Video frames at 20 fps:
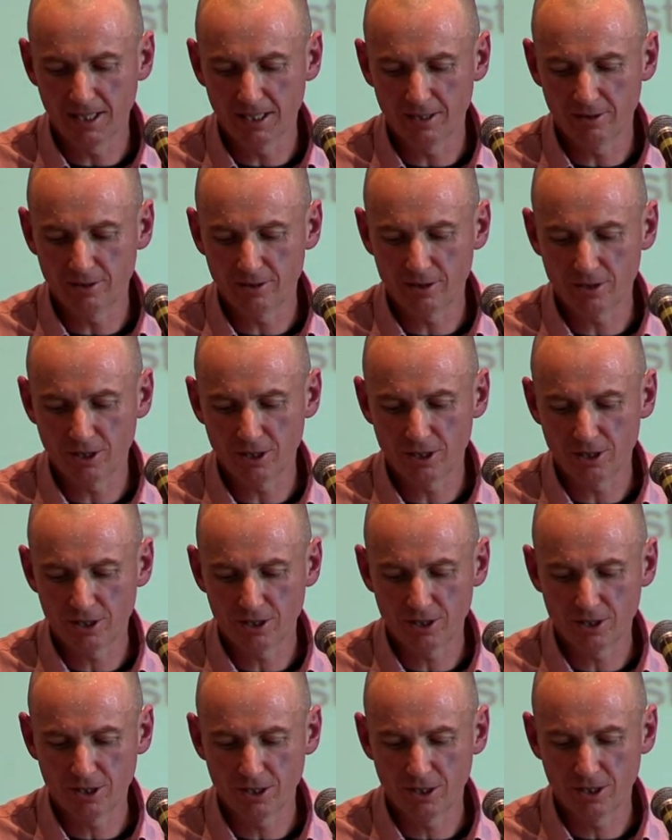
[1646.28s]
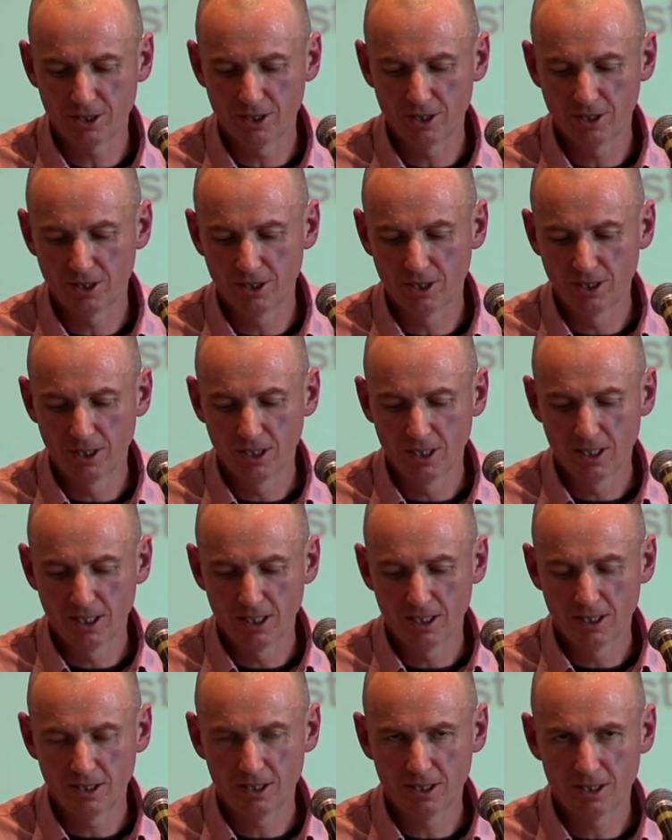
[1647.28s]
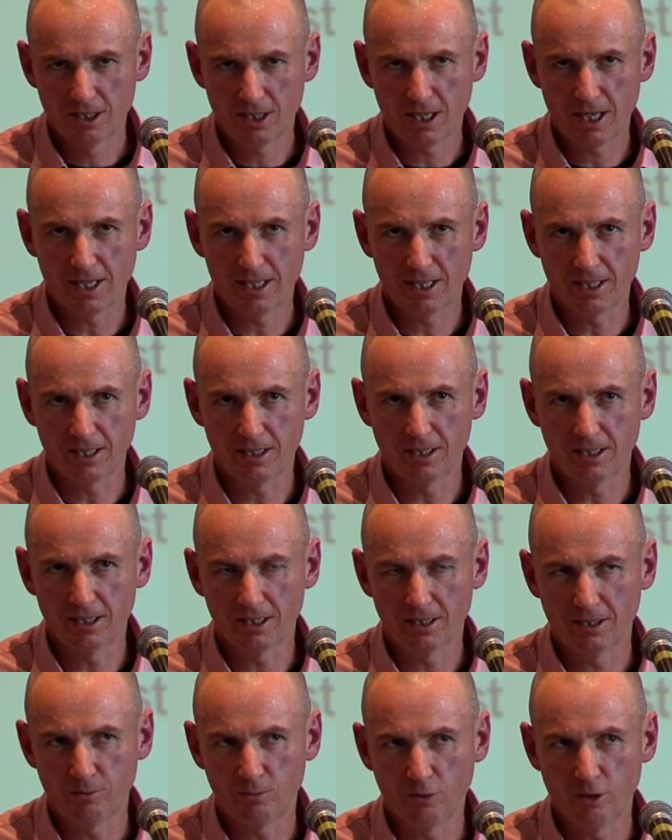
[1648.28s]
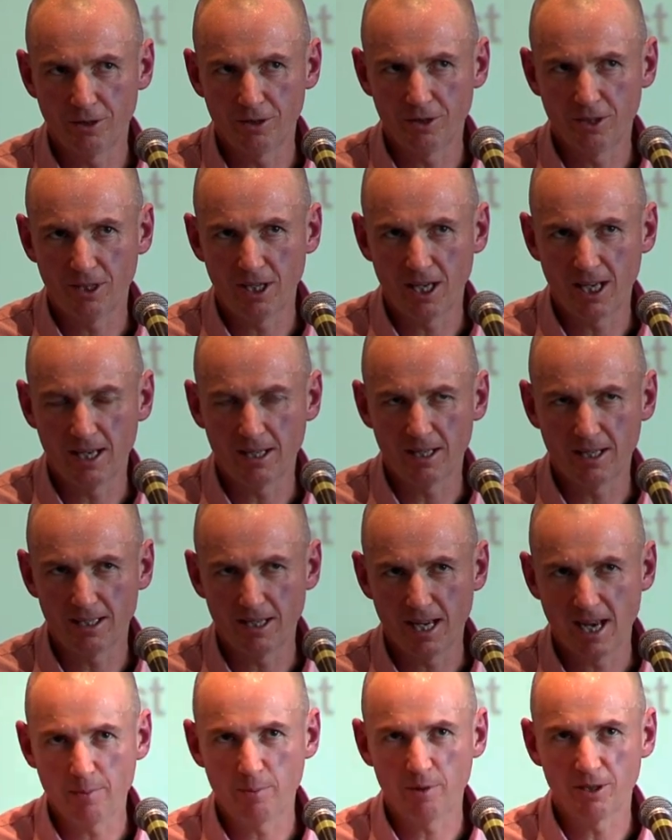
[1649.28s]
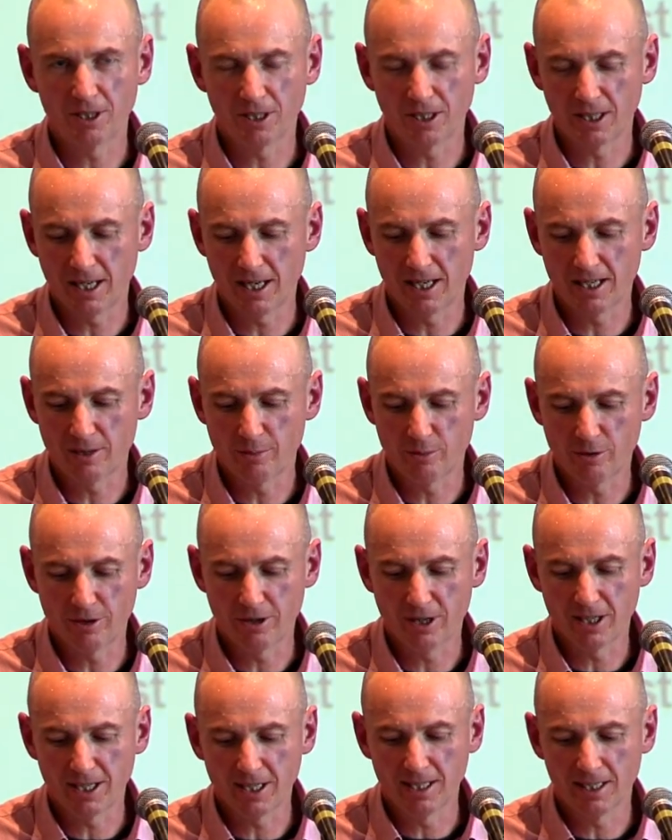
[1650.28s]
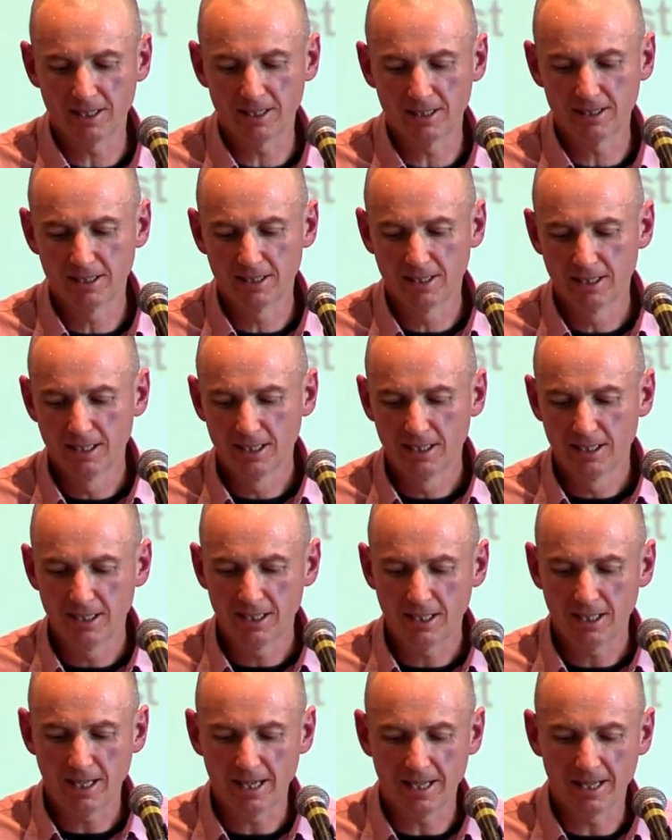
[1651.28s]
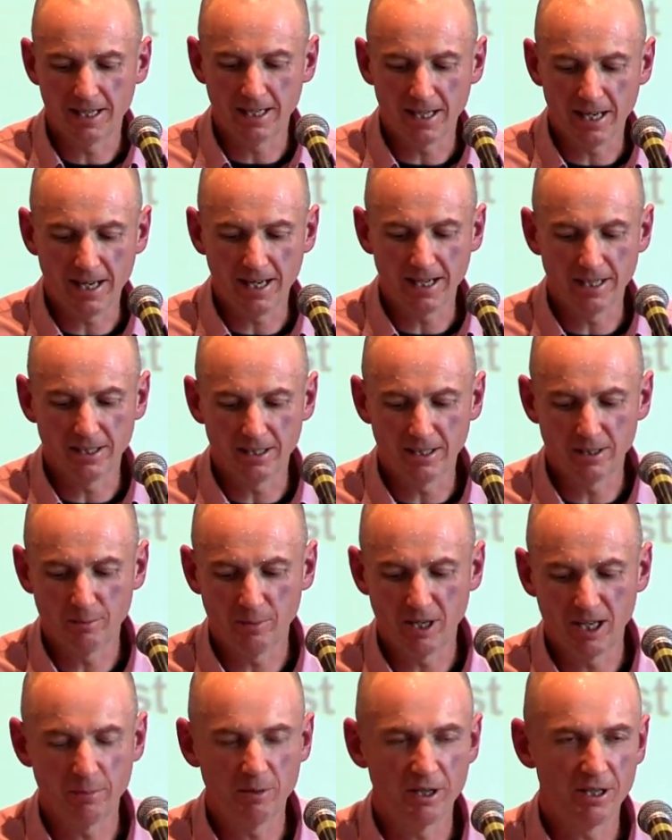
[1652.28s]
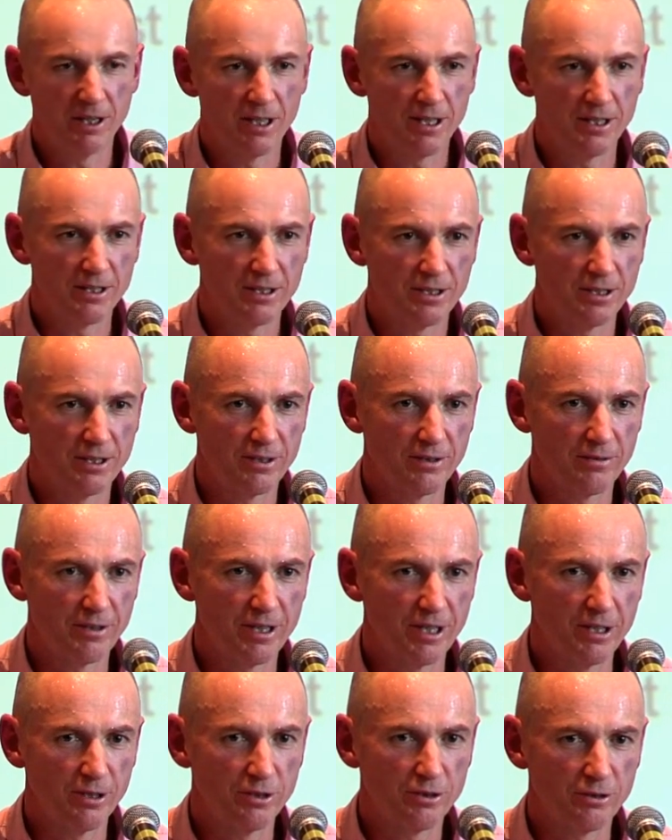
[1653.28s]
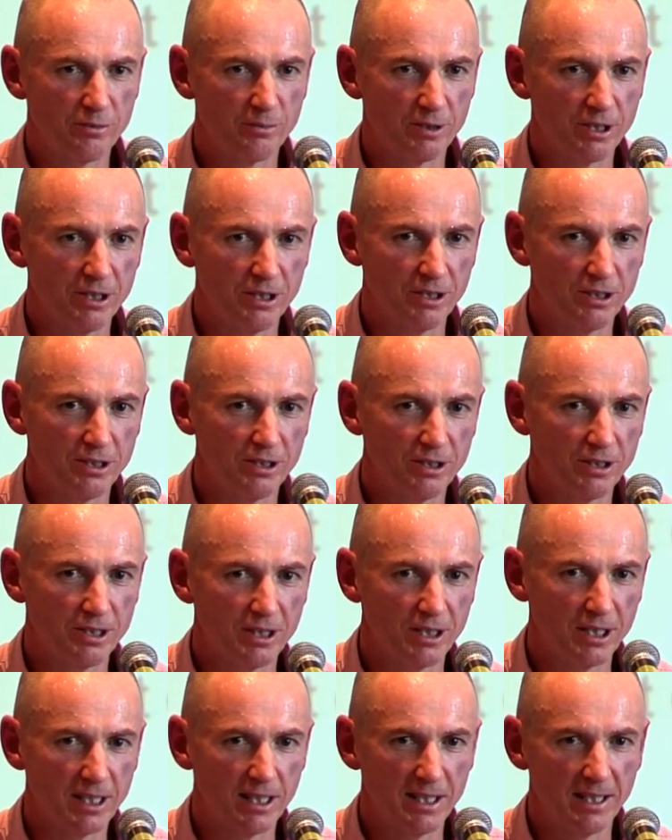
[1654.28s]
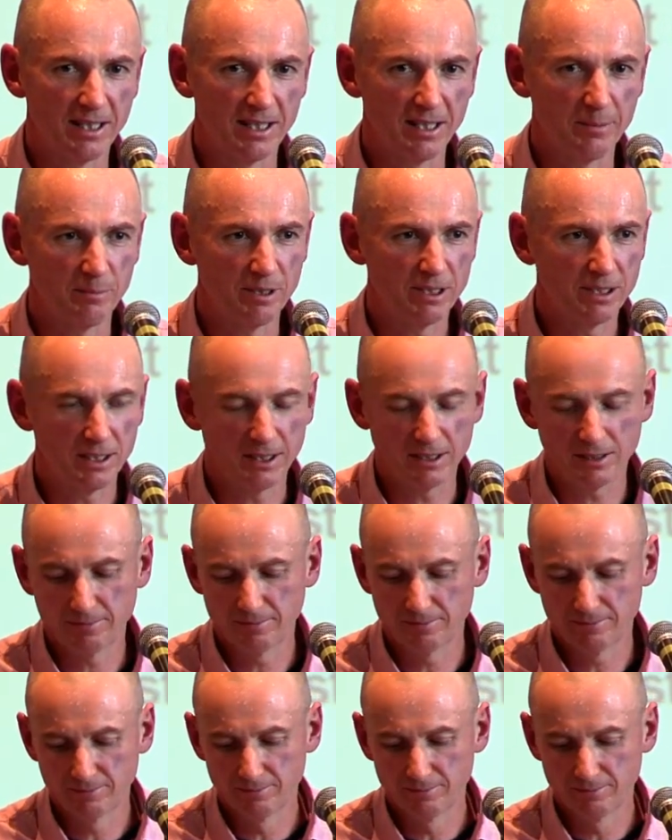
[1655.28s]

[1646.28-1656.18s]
here is just taken what has happened in Canterbury, I guess, and add in maybe those 3 Ostrom conditions that are clearly missing.